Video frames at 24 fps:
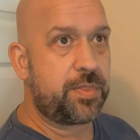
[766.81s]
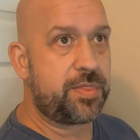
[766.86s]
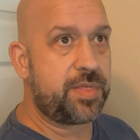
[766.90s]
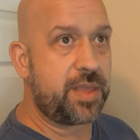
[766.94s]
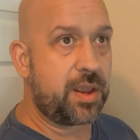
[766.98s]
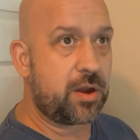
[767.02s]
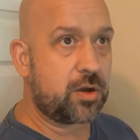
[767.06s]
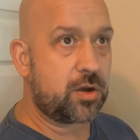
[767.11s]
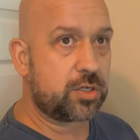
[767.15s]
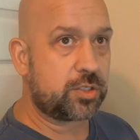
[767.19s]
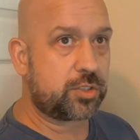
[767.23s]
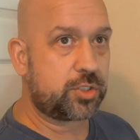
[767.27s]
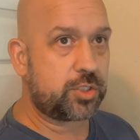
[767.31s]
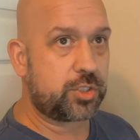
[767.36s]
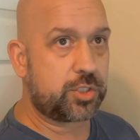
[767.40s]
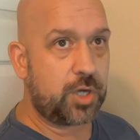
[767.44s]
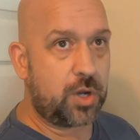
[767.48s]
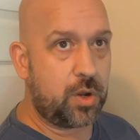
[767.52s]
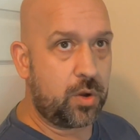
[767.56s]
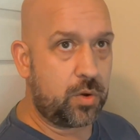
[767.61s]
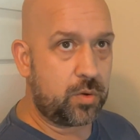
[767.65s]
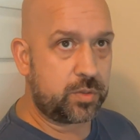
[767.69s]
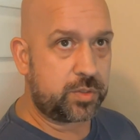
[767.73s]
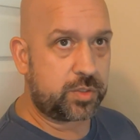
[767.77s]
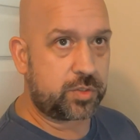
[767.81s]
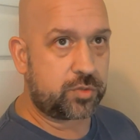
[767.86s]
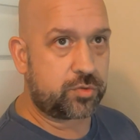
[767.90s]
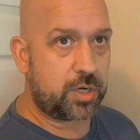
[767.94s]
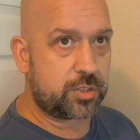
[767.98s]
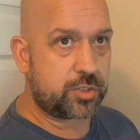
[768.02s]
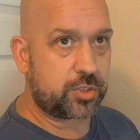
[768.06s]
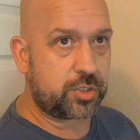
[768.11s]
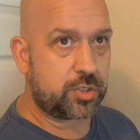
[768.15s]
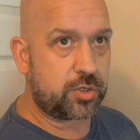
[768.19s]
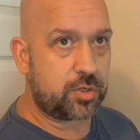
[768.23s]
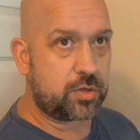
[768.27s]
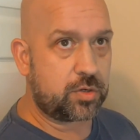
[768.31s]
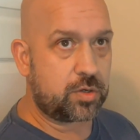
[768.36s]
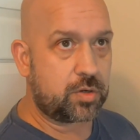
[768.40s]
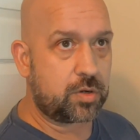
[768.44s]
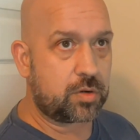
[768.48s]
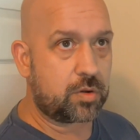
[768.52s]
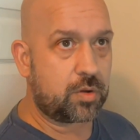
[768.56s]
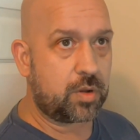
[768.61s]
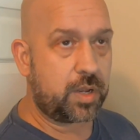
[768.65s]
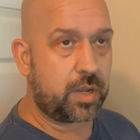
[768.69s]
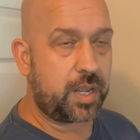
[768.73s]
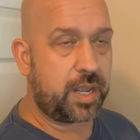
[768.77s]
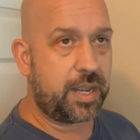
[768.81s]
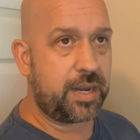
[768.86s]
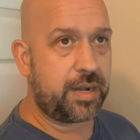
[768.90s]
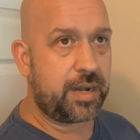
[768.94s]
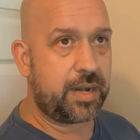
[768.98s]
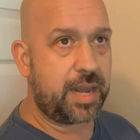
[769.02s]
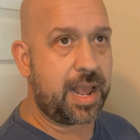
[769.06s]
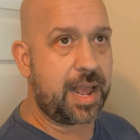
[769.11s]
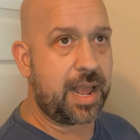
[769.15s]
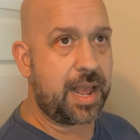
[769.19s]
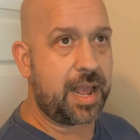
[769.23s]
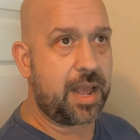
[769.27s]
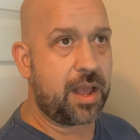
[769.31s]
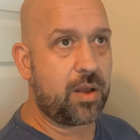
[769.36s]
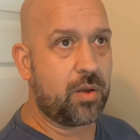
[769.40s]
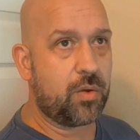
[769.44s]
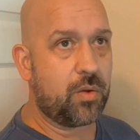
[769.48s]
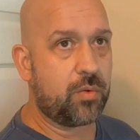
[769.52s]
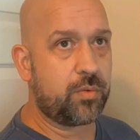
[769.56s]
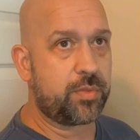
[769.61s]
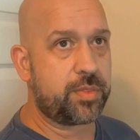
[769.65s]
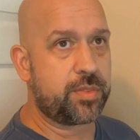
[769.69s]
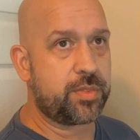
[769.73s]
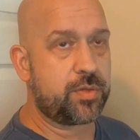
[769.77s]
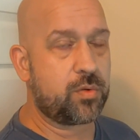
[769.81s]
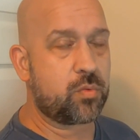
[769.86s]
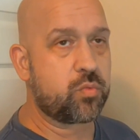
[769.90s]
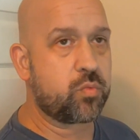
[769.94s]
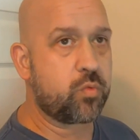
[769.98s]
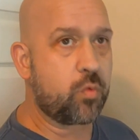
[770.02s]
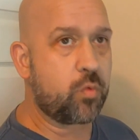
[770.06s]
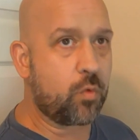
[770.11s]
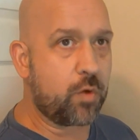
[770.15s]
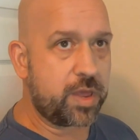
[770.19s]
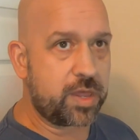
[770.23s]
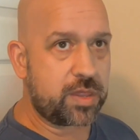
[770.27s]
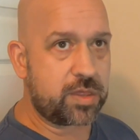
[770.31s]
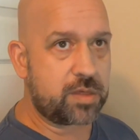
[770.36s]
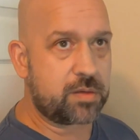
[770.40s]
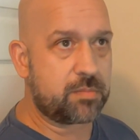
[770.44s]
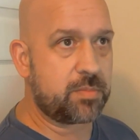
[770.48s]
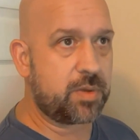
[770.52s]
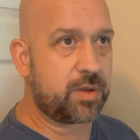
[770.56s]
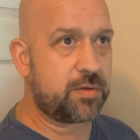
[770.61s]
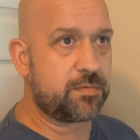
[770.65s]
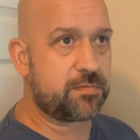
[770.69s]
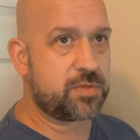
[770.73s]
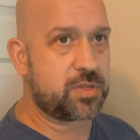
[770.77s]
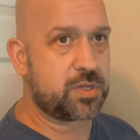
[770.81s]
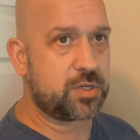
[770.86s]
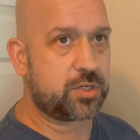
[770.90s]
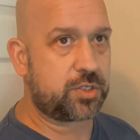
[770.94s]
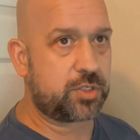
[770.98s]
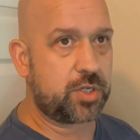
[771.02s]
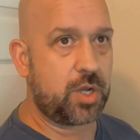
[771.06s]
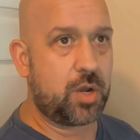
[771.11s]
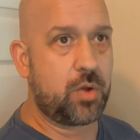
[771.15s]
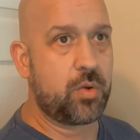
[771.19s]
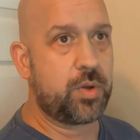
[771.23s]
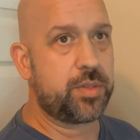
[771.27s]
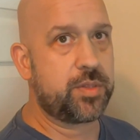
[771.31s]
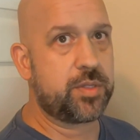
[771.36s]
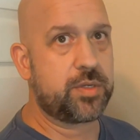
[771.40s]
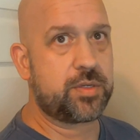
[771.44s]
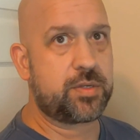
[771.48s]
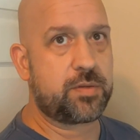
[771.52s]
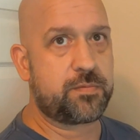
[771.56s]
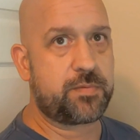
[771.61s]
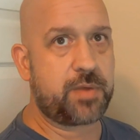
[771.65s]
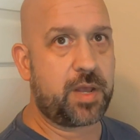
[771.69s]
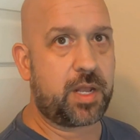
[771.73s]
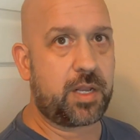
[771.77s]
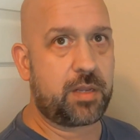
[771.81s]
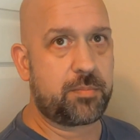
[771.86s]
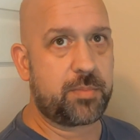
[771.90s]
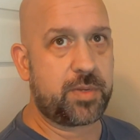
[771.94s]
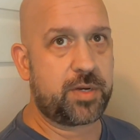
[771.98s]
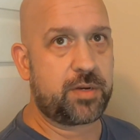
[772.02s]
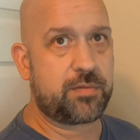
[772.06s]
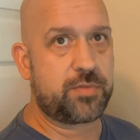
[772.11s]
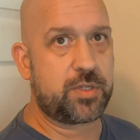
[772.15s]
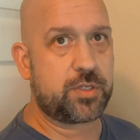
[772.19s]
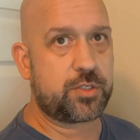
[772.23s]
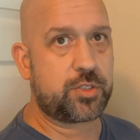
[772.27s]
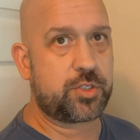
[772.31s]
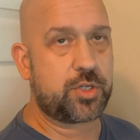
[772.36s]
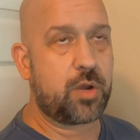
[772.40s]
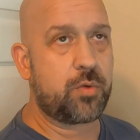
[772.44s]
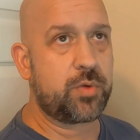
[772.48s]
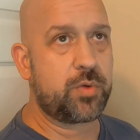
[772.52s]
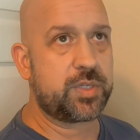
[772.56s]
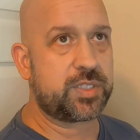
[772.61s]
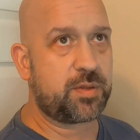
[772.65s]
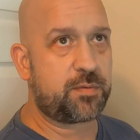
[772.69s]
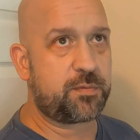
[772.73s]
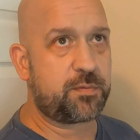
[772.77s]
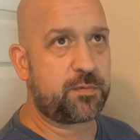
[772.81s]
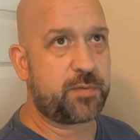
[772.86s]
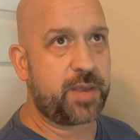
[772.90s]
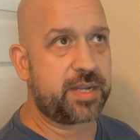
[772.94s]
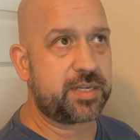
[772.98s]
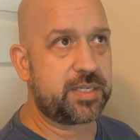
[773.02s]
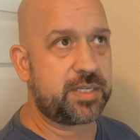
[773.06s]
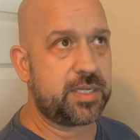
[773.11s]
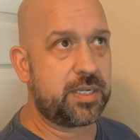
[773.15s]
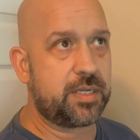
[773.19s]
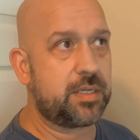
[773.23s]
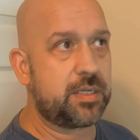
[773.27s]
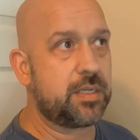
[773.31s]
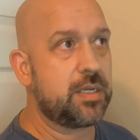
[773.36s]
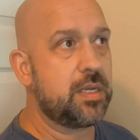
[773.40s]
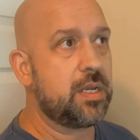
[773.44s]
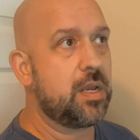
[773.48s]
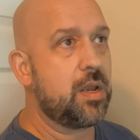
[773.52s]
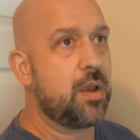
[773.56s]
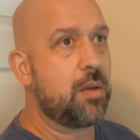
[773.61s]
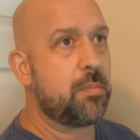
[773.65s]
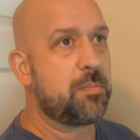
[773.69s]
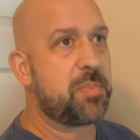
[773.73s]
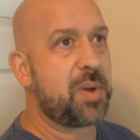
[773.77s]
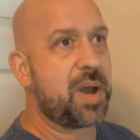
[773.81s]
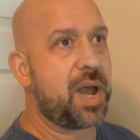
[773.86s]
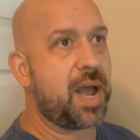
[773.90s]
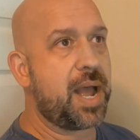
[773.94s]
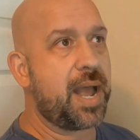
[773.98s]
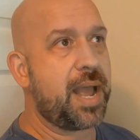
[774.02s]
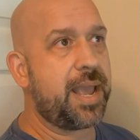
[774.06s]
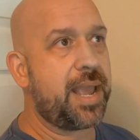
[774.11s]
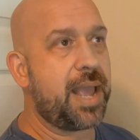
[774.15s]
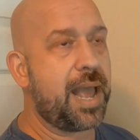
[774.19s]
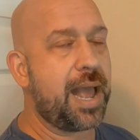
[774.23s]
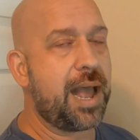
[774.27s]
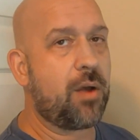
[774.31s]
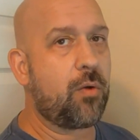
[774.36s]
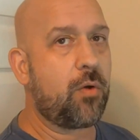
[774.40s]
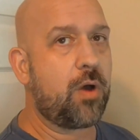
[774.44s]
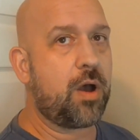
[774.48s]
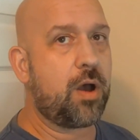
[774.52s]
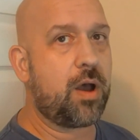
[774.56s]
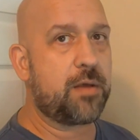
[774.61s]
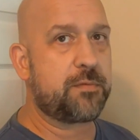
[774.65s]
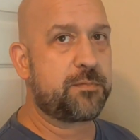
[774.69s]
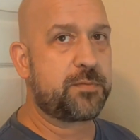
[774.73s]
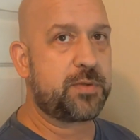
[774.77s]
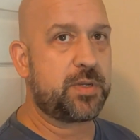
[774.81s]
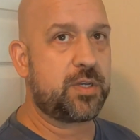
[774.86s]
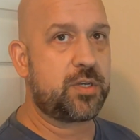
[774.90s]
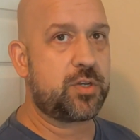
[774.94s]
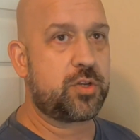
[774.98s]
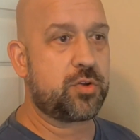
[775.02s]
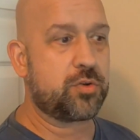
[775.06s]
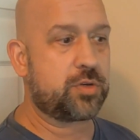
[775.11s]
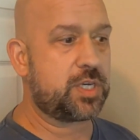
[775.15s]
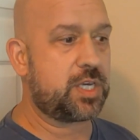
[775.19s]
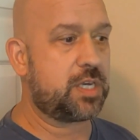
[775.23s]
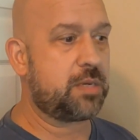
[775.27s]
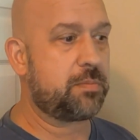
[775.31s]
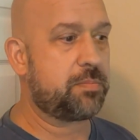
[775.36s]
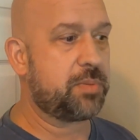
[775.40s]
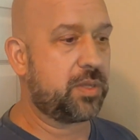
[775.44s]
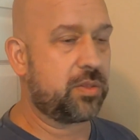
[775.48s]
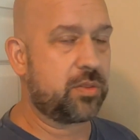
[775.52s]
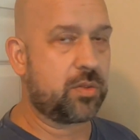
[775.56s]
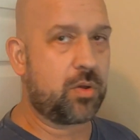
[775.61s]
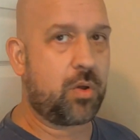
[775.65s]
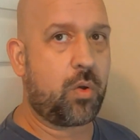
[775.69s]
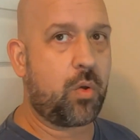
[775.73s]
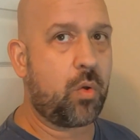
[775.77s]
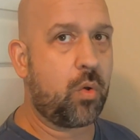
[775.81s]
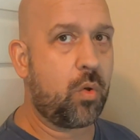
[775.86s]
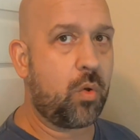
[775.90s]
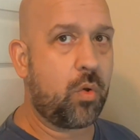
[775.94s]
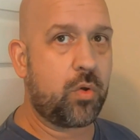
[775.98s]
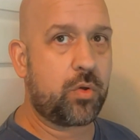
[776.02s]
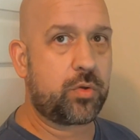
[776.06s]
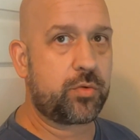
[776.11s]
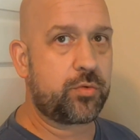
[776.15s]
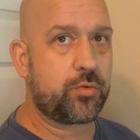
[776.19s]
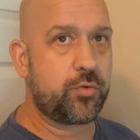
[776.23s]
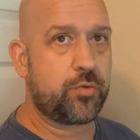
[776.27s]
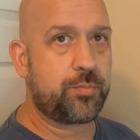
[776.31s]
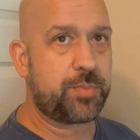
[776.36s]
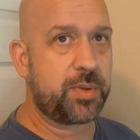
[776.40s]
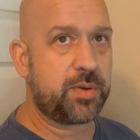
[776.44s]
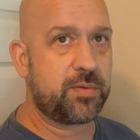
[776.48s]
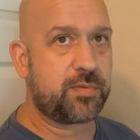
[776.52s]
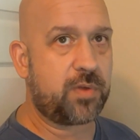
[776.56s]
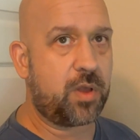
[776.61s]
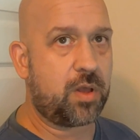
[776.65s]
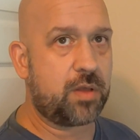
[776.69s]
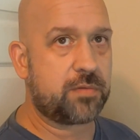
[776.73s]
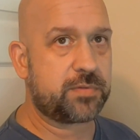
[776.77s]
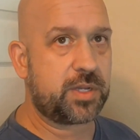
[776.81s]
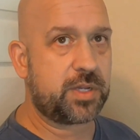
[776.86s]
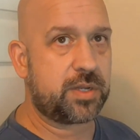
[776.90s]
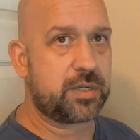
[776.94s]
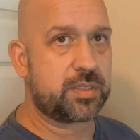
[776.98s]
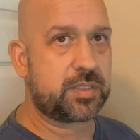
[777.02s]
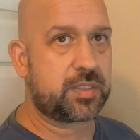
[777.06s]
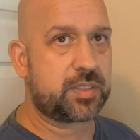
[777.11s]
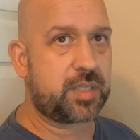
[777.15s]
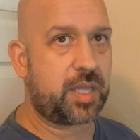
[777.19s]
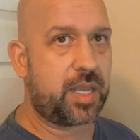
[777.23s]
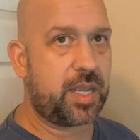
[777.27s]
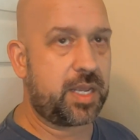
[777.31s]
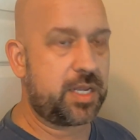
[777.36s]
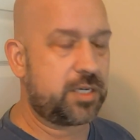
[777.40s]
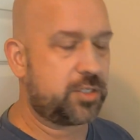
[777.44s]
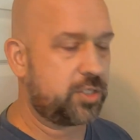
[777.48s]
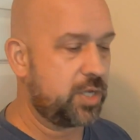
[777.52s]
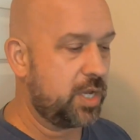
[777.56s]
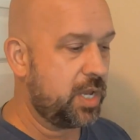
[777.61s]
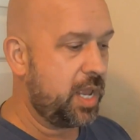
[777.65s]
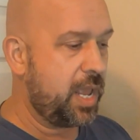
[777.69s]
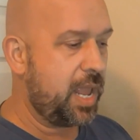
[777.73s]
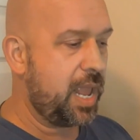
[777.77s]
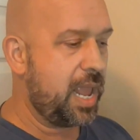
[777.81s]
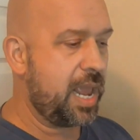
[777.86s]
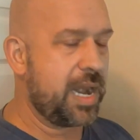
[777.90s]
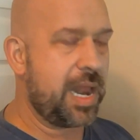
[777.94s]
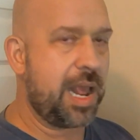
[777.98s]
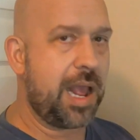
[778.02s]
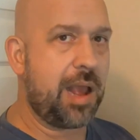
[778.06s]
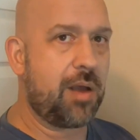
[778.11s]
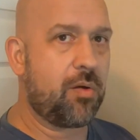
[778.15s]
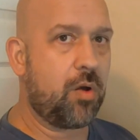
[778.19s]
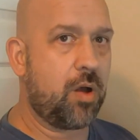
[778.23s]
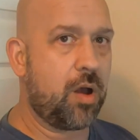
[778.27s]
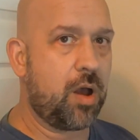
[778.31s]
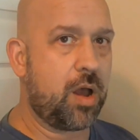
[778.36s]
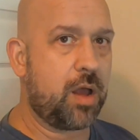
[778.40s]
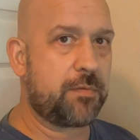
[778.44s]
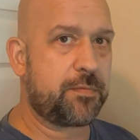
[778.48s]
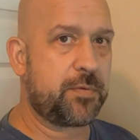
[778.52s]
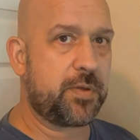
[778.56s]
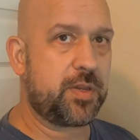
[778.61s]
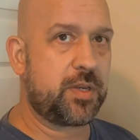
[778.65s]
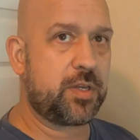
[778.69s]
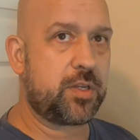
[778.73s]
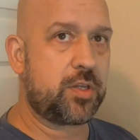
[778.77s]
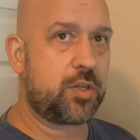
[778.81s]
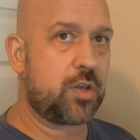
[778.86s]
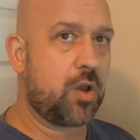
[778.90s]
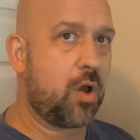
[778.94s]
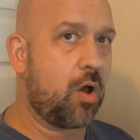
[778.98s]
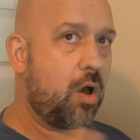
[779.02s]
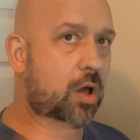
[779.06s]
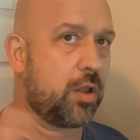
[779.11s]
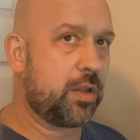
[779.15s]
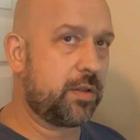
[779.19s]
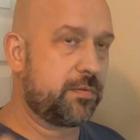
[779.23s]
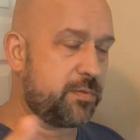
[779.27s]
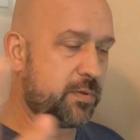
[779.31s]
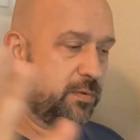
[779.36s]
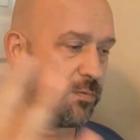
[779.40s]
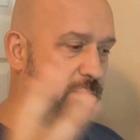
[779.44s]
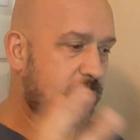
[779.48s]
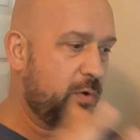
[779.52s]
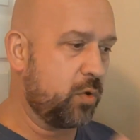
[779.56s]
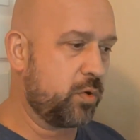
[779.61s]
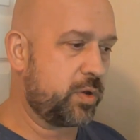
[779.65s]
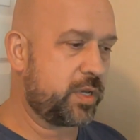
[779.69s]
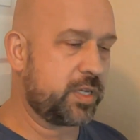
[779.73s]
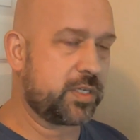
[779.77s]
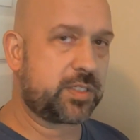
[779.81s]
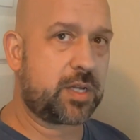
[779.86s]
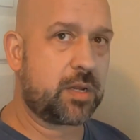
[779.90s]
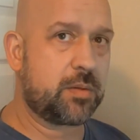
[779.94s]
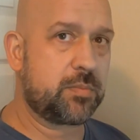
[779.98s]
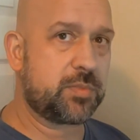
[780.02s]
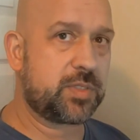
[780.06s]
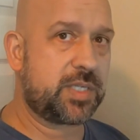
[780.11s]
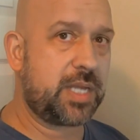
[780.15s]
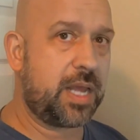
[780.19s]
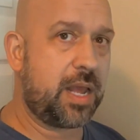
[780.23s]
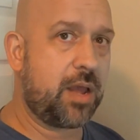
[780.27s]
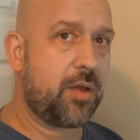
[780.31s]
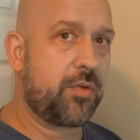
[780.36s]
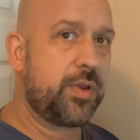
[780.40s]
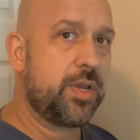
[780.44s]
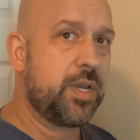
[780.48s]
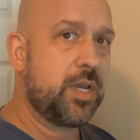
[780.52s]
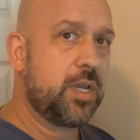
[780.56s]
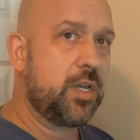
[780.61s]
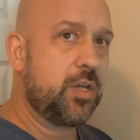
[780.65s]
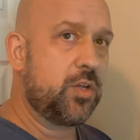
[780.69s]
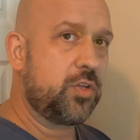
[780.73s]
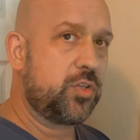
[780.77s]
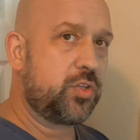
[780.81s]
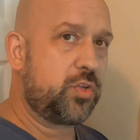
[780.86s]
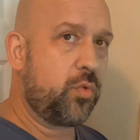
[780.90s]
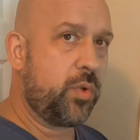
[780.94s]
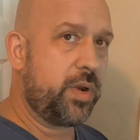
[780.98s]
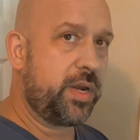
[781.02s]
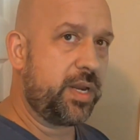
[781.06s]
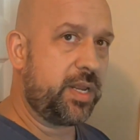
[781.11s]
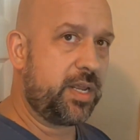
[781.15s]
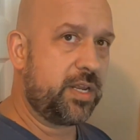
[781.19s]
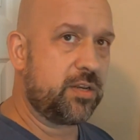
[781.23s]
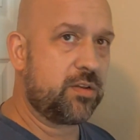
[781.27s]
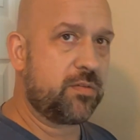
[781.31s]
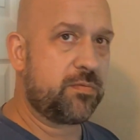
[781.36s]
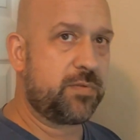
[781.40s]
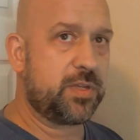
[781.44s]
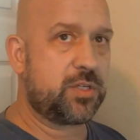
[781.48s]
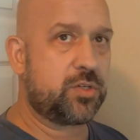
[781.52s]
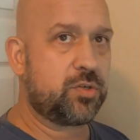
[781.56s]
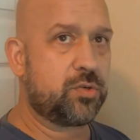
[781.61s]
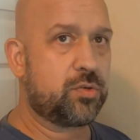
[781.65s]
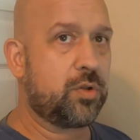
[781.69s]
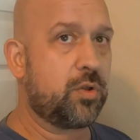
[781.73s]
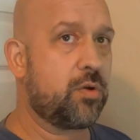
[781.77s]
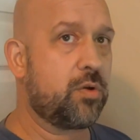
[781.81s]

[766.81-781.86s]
their show structure and how the rhythm of the show and the development of the show is affected by how often you're keeping the whole group involved on stage and how often all of the focus comes down to an individual